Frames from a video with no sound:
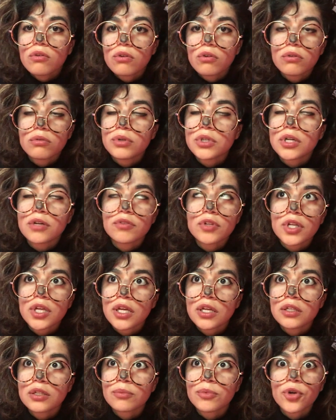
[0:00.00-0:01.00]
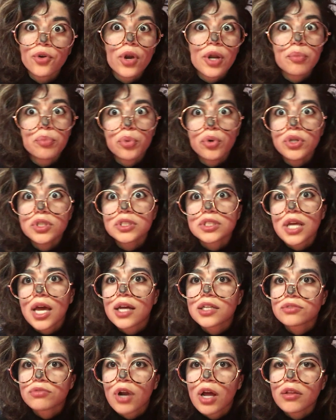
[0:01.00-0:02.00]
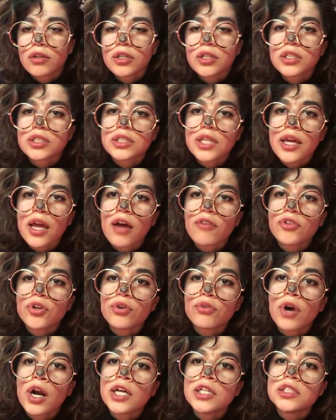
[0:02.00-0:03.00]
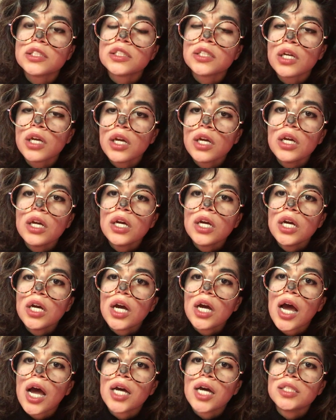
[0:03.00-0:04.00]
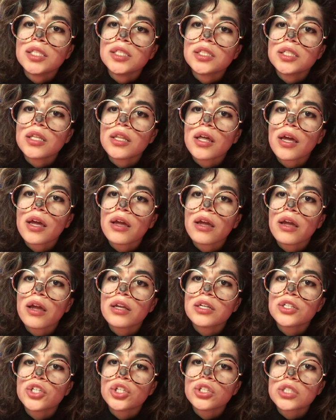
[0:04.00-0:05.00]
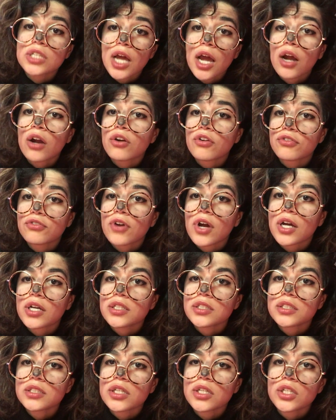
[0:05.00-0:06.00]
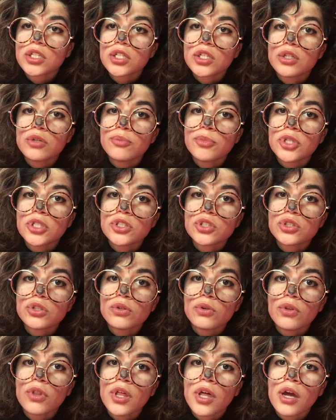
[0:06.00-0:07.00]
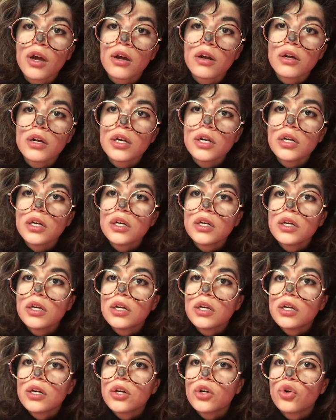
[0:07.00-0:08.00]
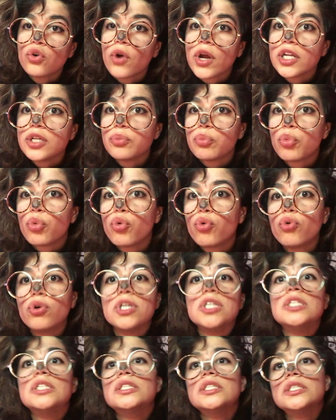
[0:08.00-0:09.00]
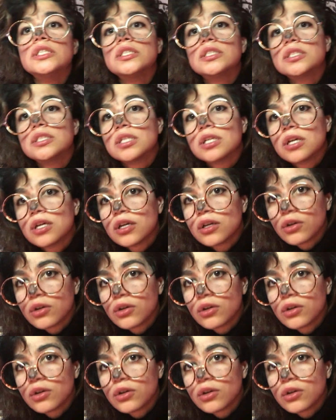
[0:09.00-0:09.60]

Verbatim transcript: or whatever the kingdom the great prince has, rather, because they have no rights. And they sacrifice the human to their great prince